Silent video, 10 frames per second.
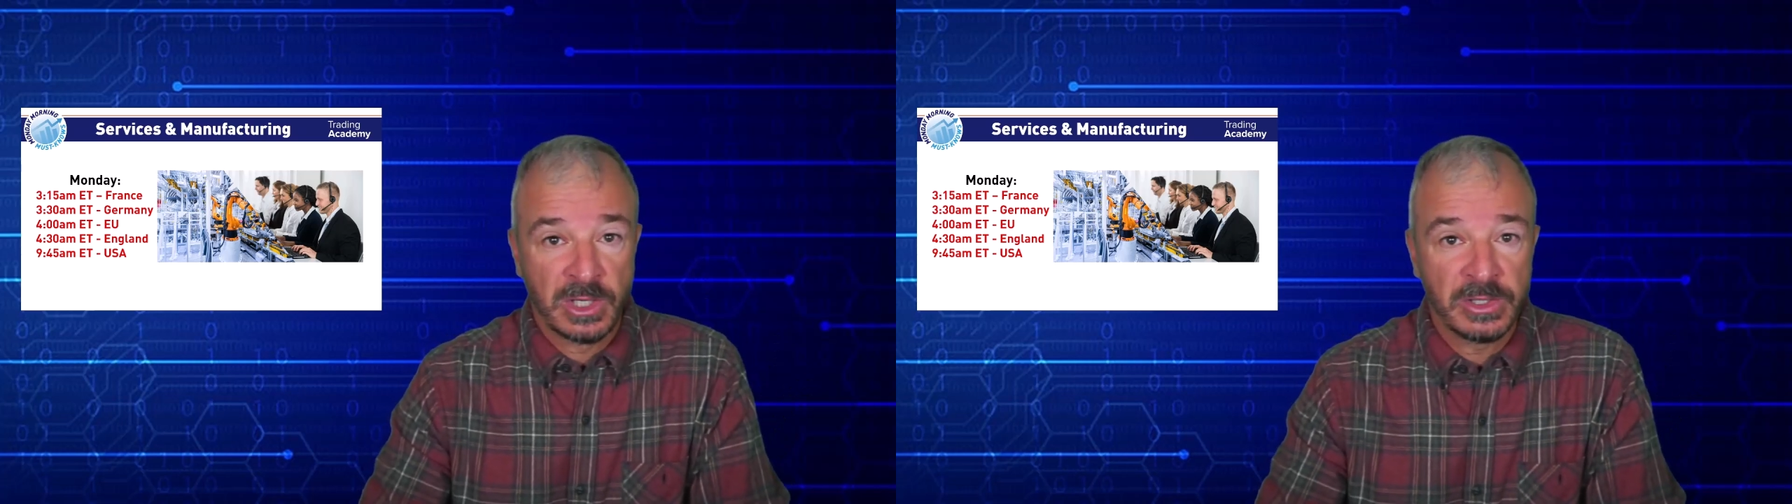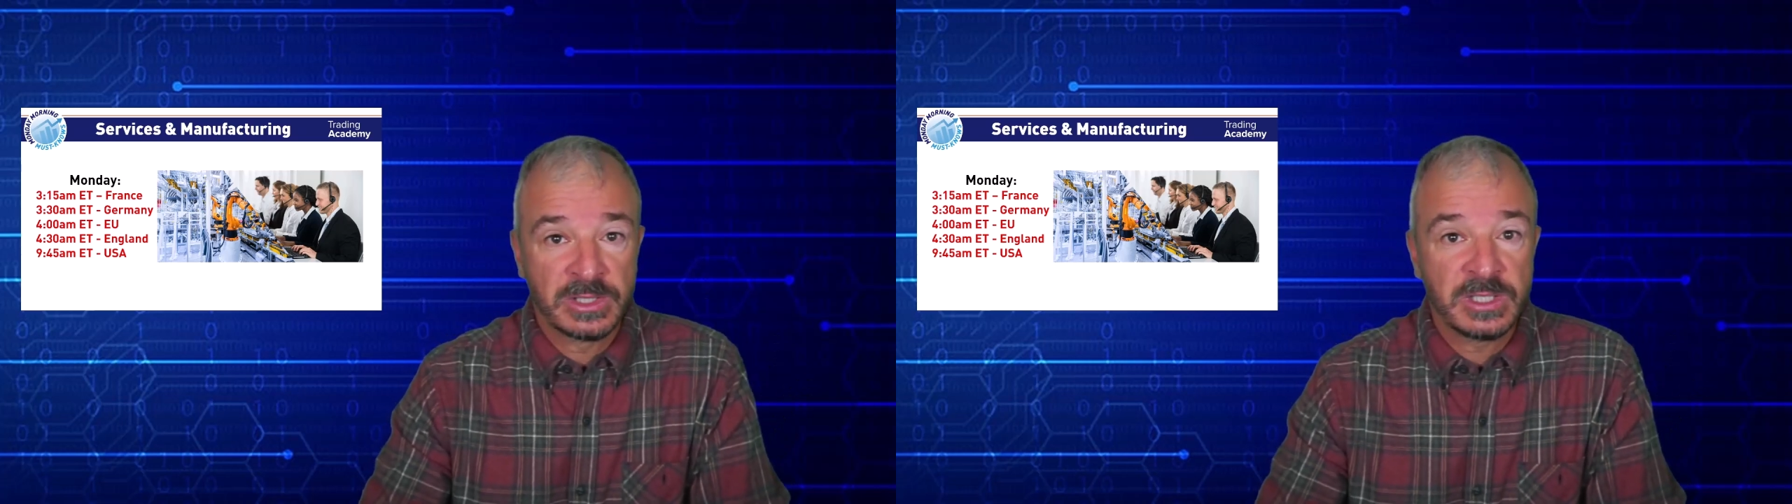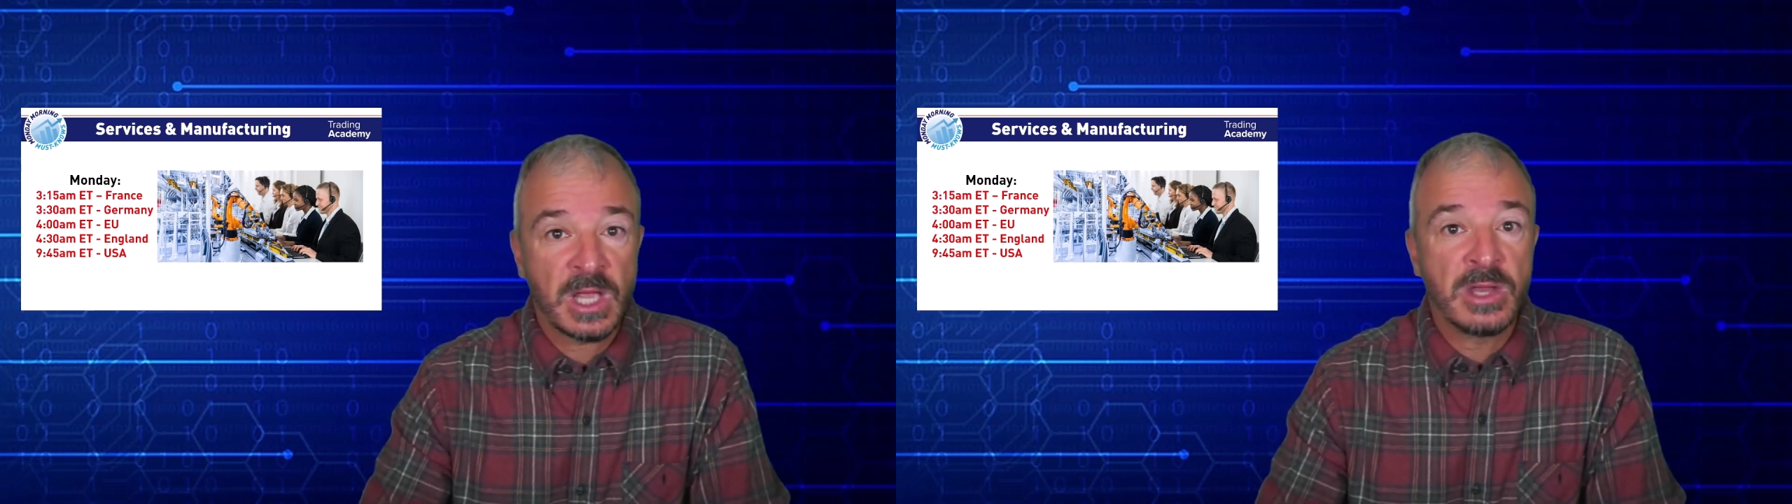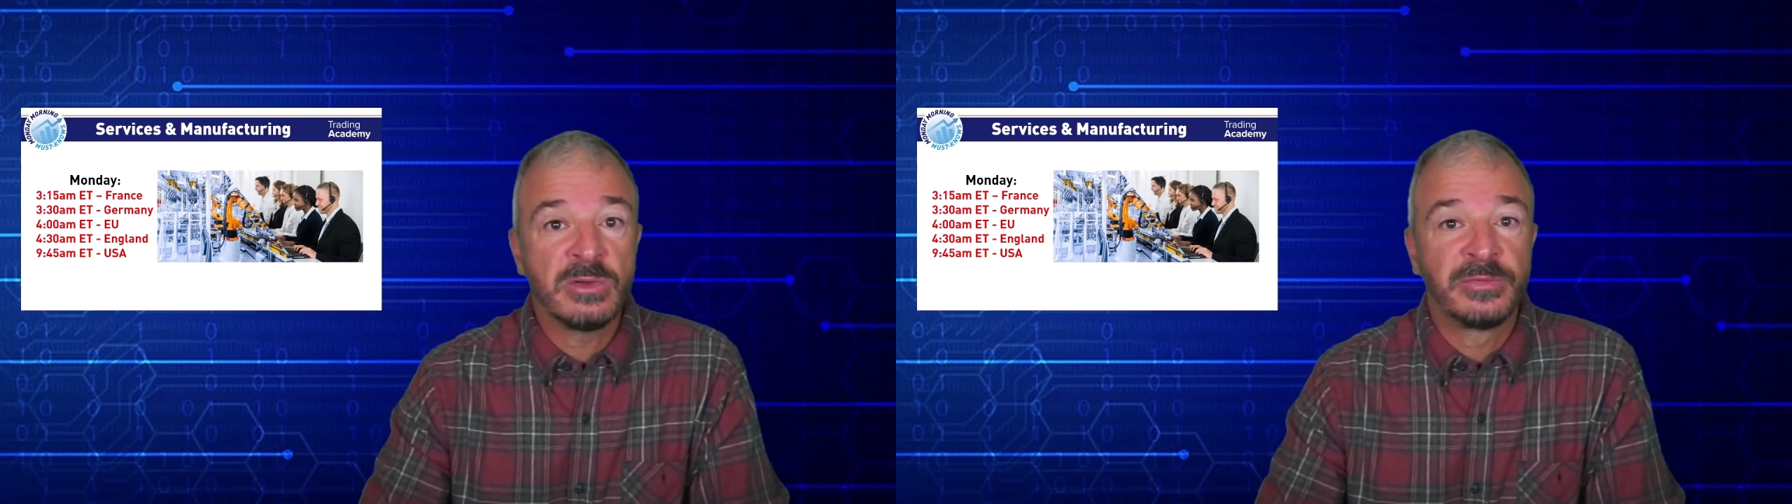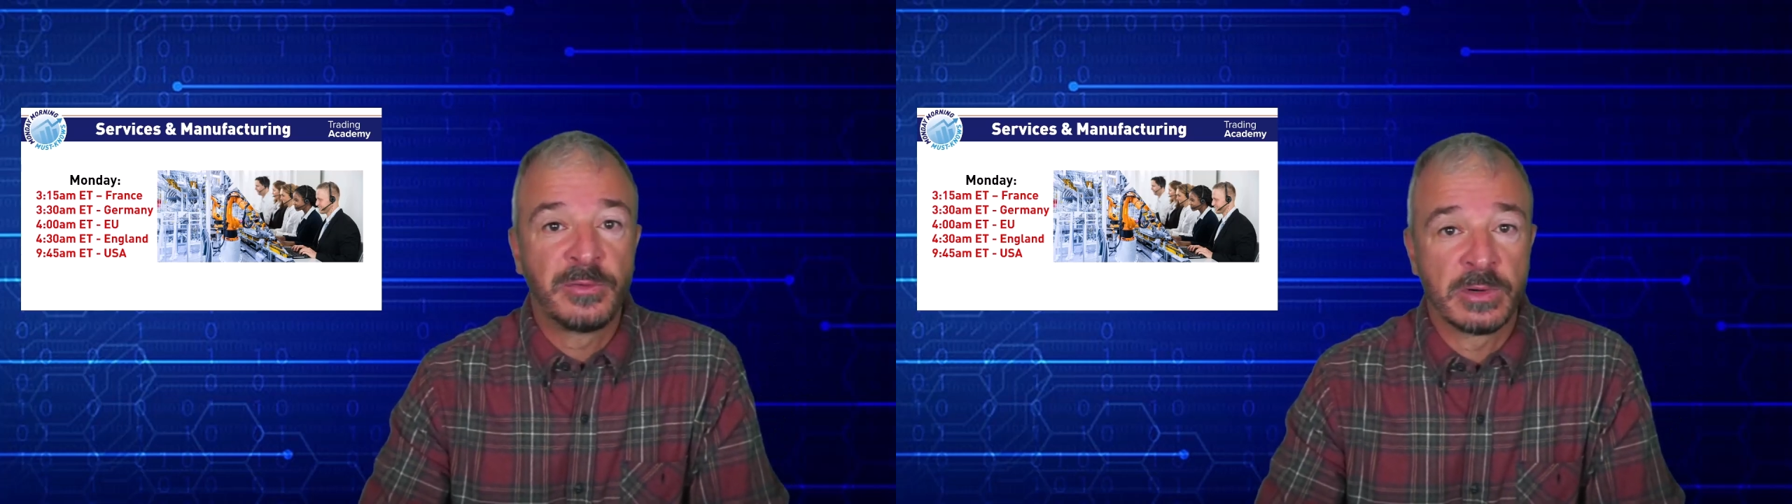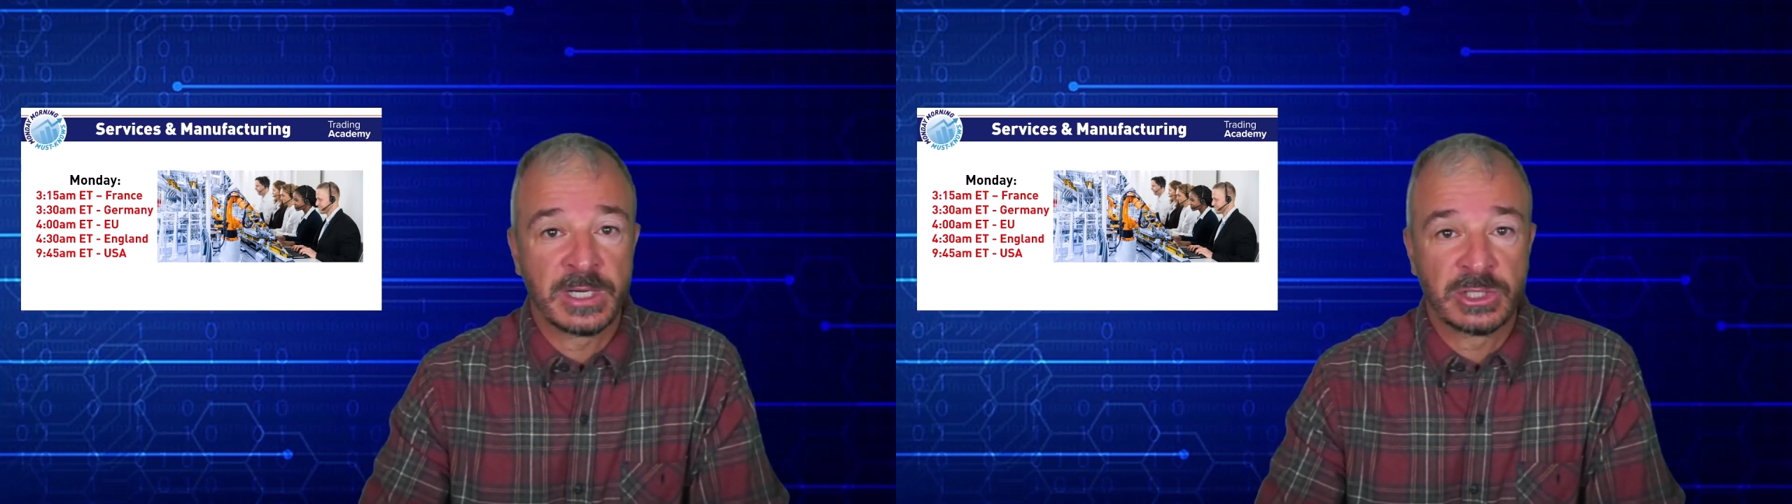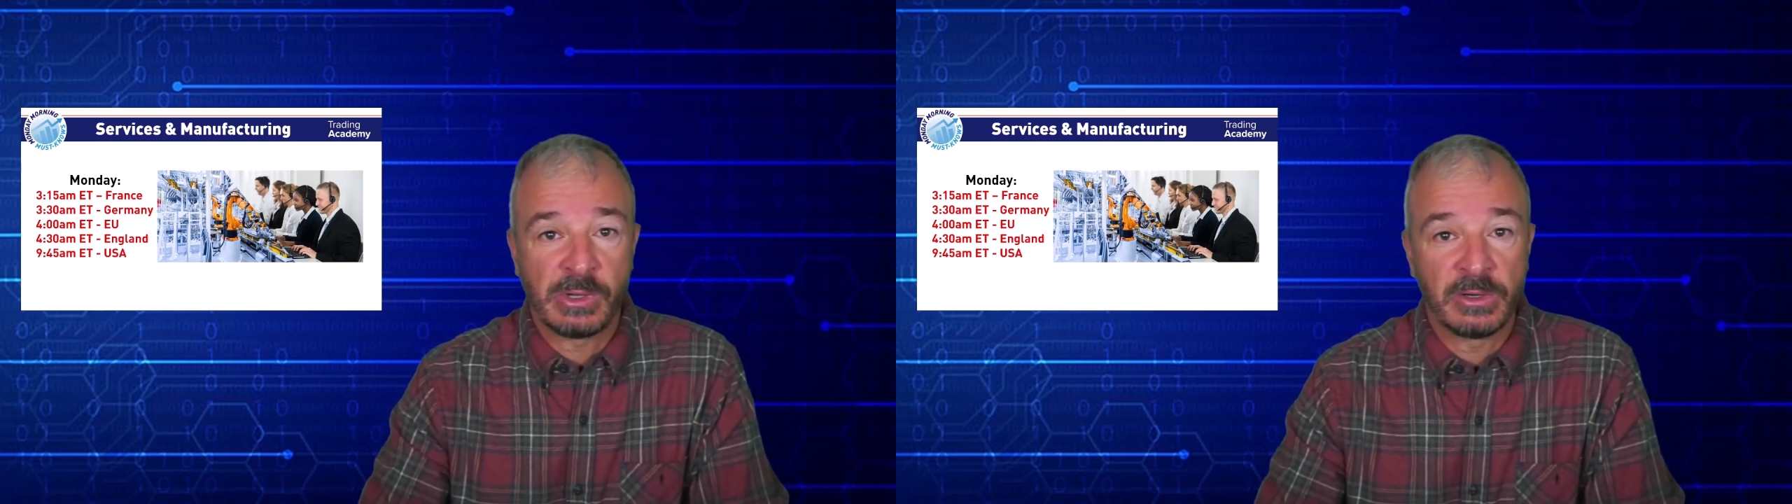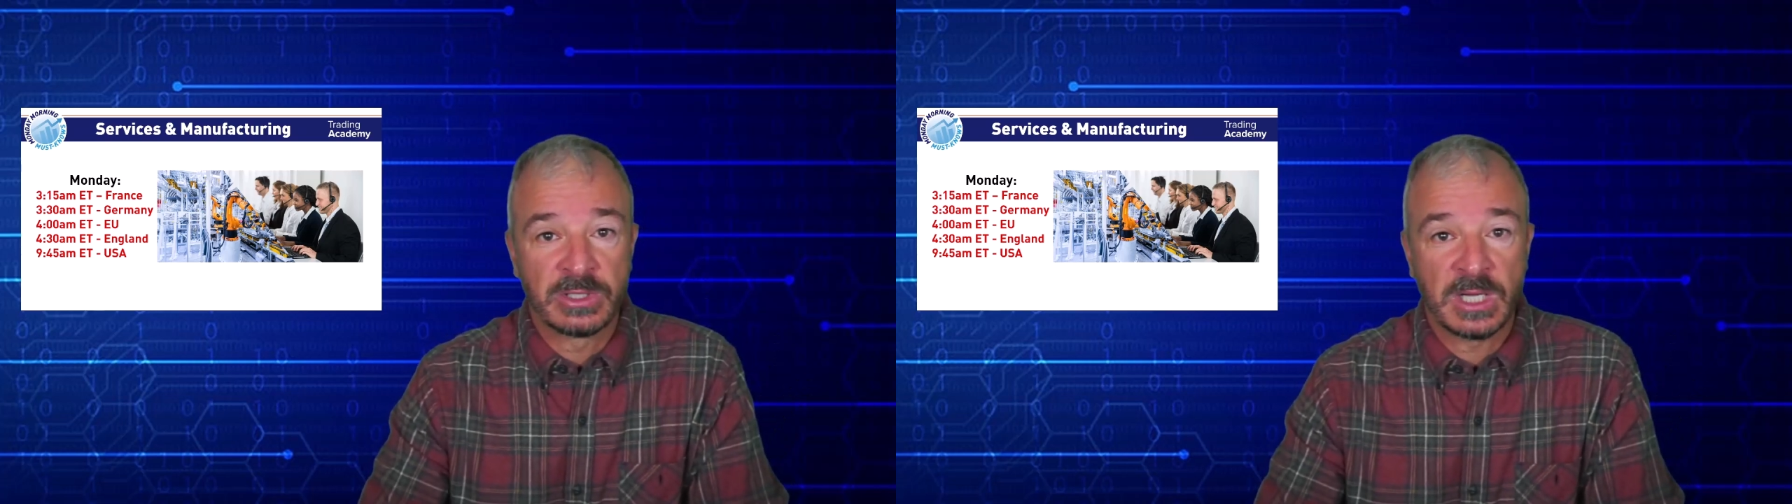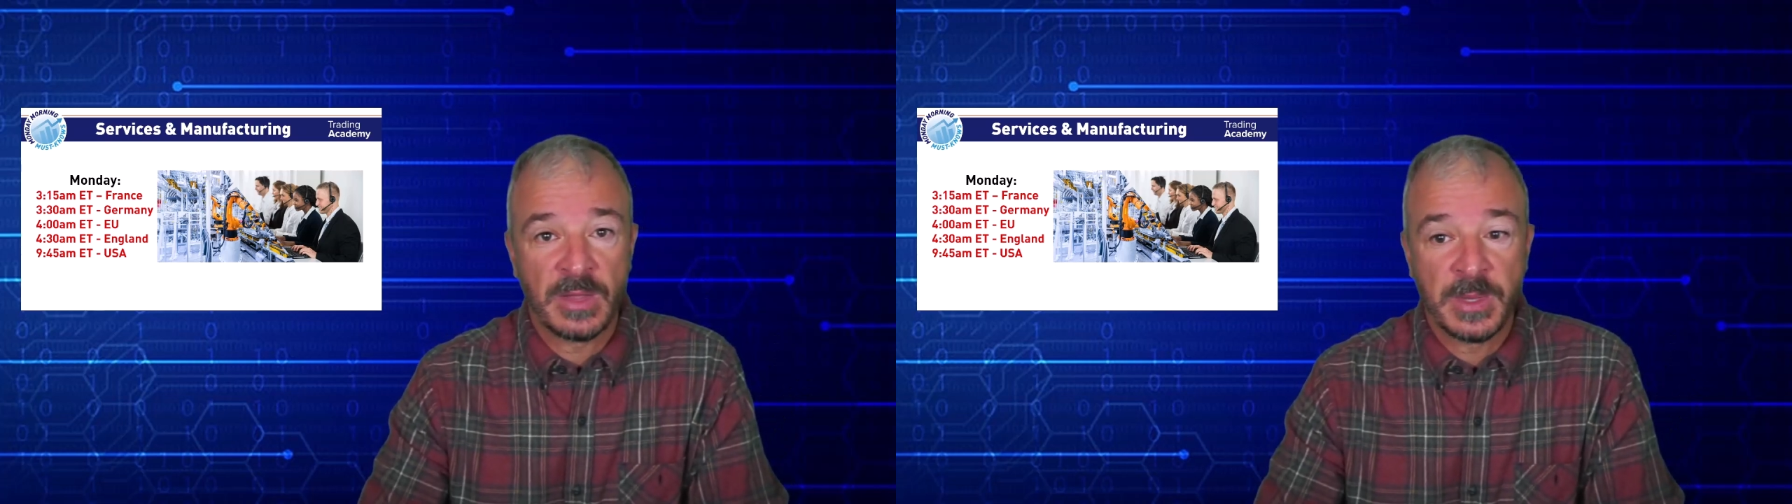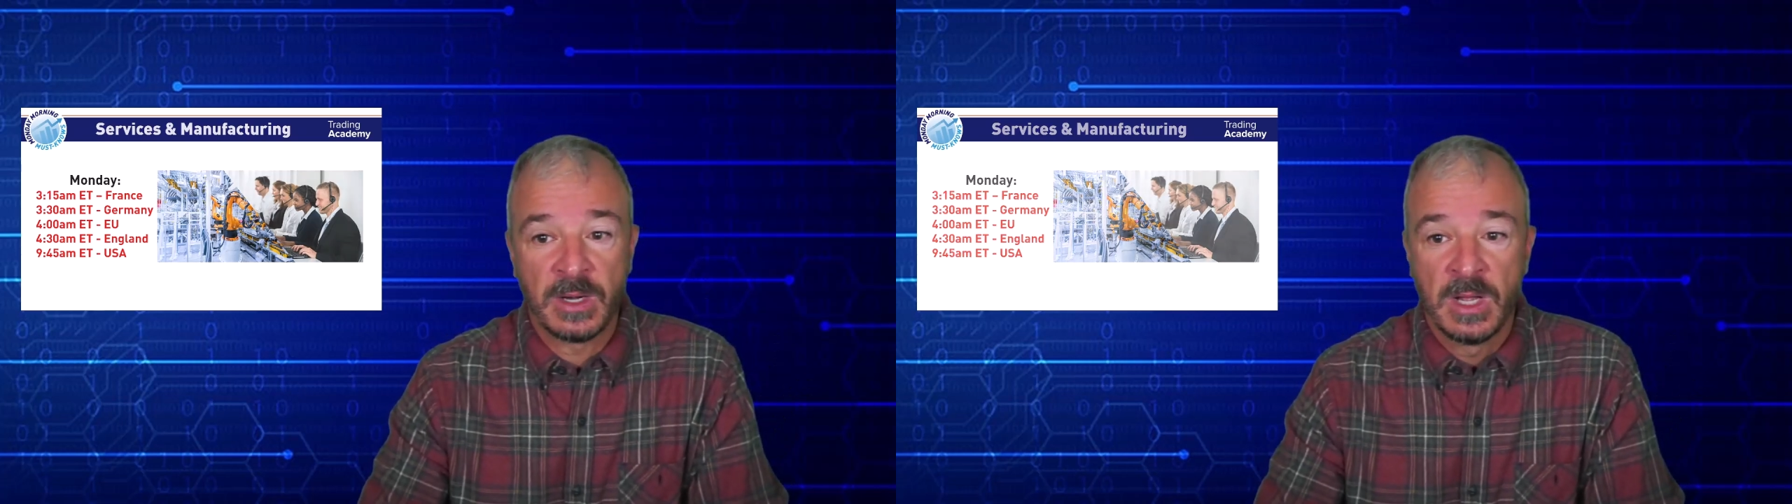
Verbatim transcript: currencies and you Forex traders out there,